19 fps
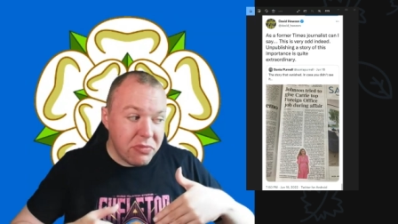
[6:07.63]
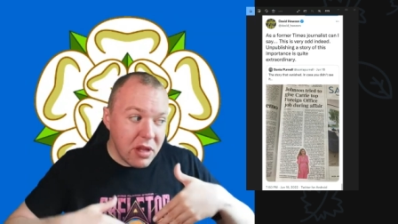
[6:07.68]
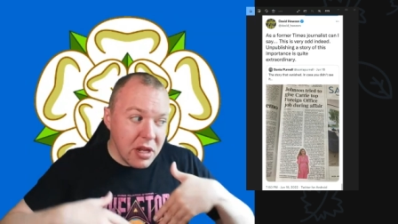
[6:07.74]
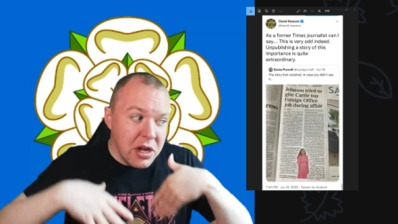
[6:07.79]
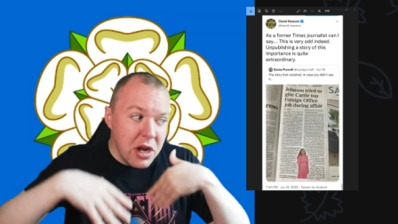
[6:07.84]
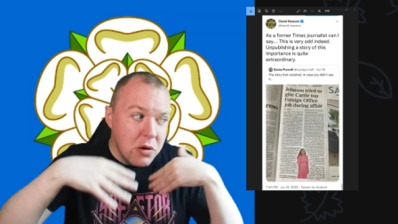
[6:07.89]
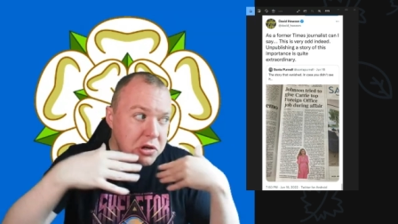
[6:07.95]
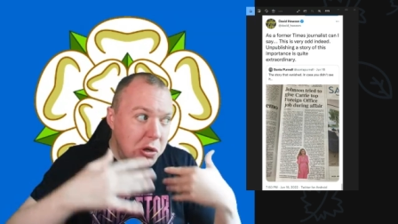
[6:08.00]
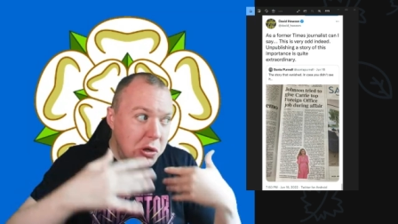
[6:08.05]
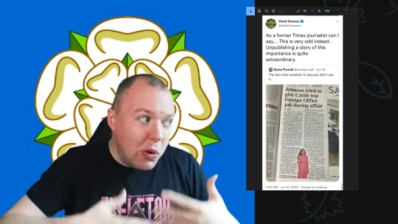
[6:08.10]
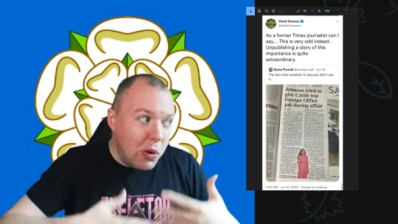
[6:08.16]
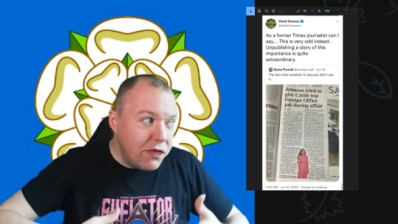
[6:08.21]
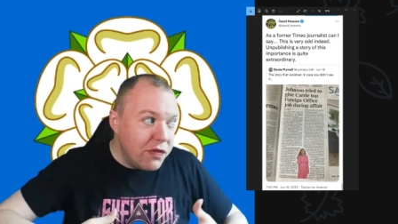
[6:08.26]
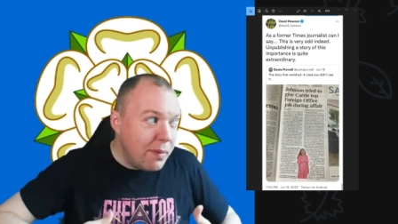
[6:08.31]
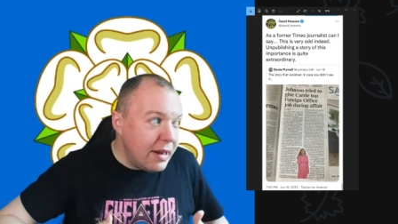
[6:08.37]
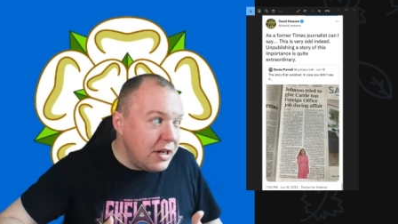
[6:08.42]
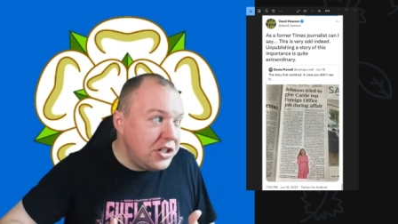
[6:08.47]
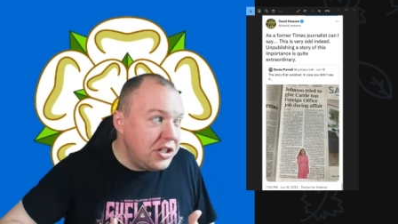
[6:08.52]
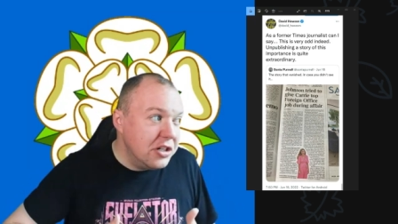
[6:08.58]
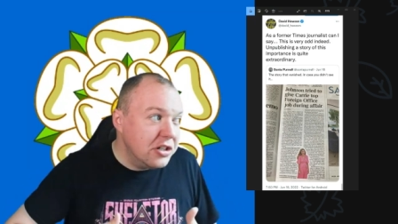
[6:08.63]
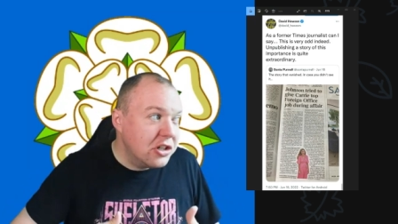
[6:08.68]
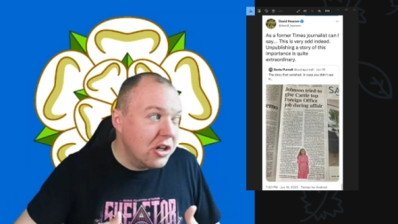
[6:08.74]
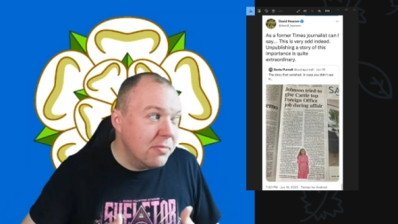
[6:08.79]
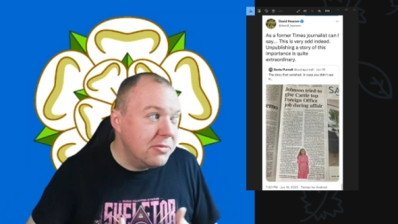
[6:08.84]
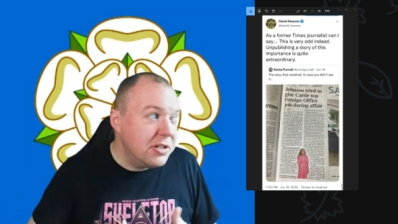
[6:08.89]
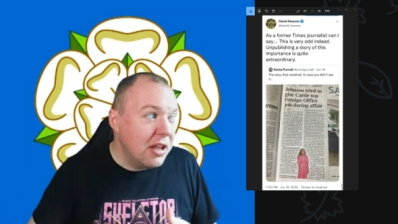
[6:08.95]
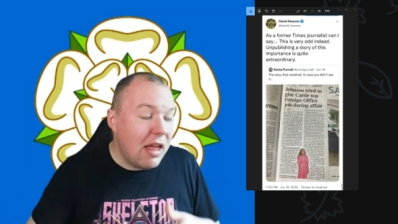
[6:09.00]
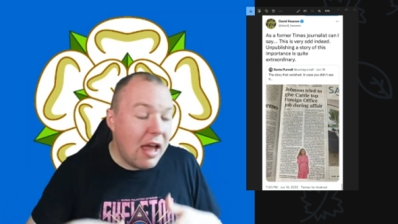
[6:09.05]
know, new information has
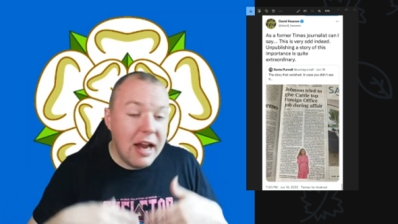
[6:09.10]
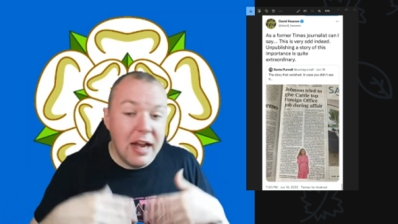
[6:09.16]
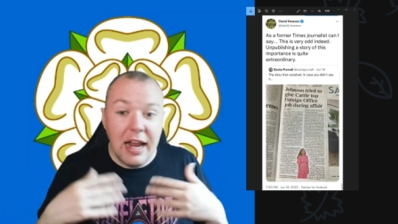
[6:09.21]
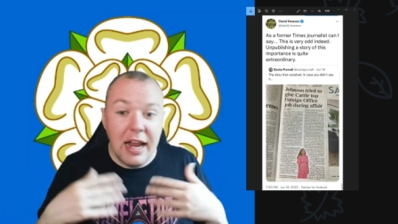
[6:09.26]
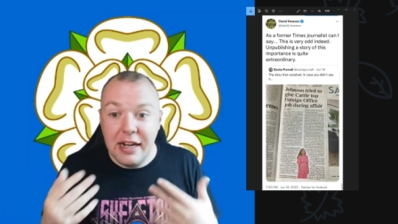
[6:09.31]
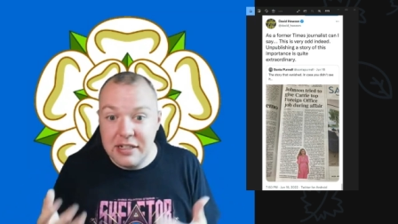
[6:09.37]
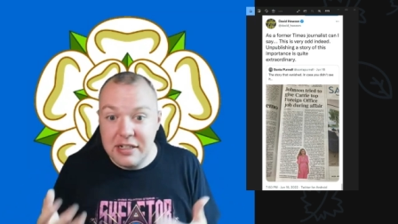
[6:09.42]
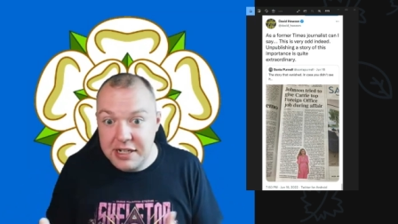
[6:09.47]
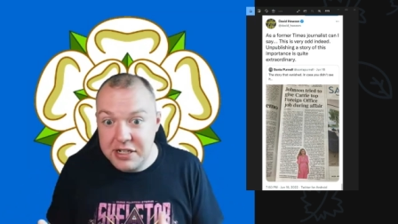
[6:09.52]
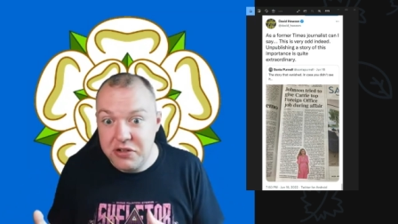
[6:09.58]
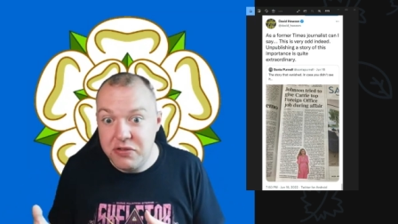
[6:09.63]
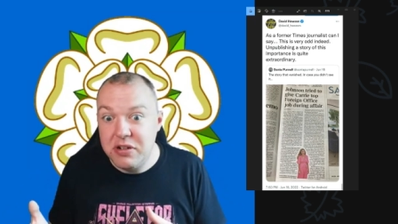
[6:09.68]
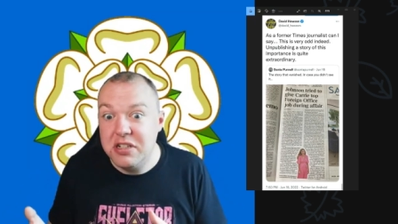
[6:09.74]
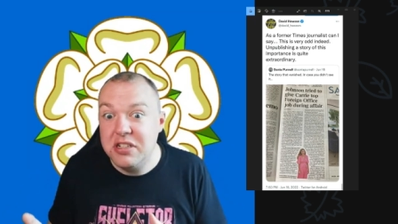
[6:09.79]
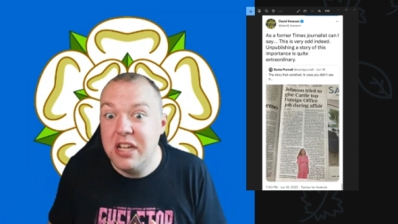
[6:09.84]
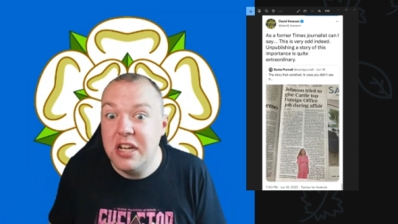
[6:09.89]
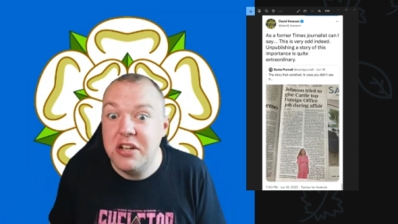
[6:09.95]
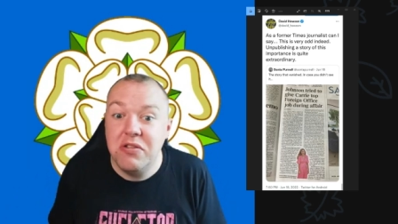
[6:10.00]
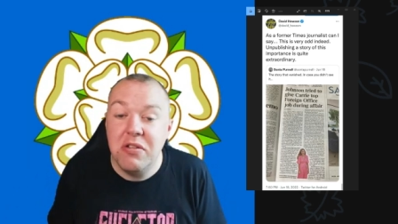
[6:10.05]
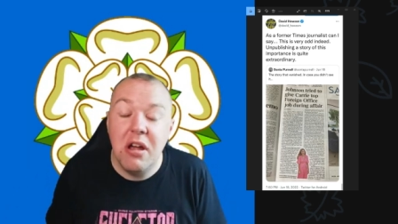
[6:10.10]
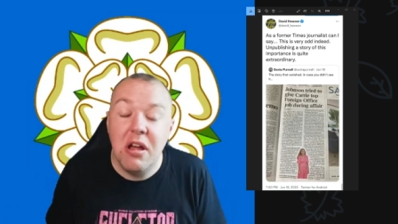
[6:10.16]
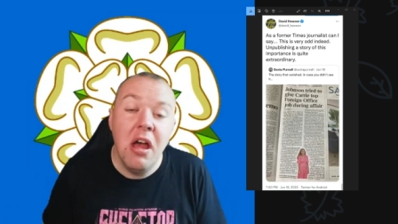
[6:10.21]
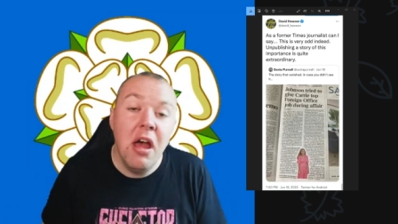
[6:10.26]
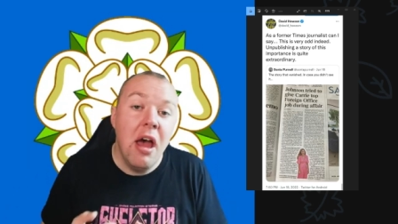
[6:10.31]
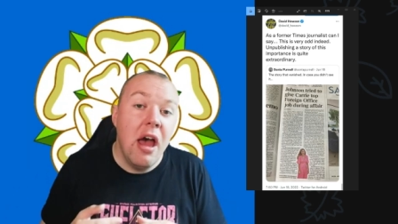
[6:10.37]
come to light, etc., etc.